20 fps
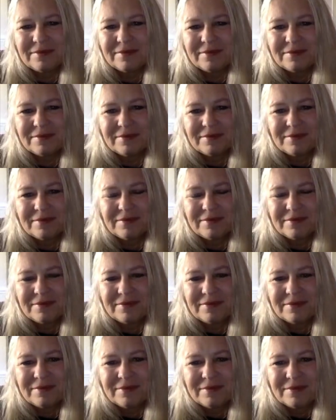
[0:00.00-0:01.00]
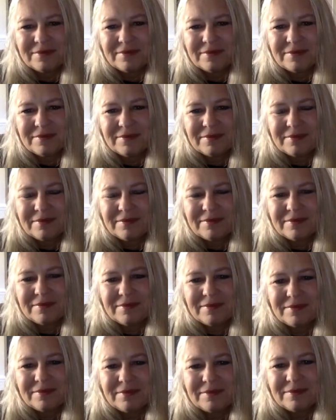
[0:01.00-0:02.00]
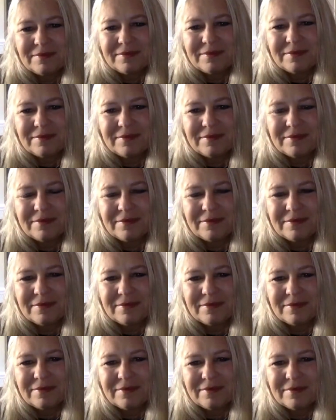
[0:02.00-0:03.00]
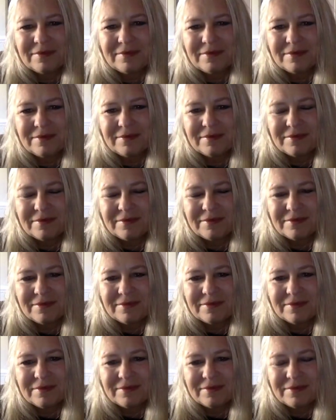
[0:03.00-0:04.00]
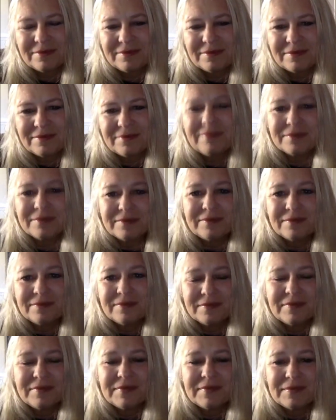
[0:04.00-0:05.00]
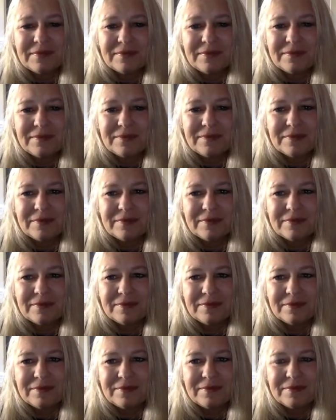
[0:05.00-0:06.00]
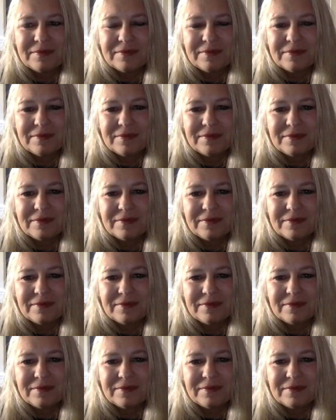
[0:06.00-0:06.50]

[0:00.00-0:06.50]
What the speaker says: [no speech]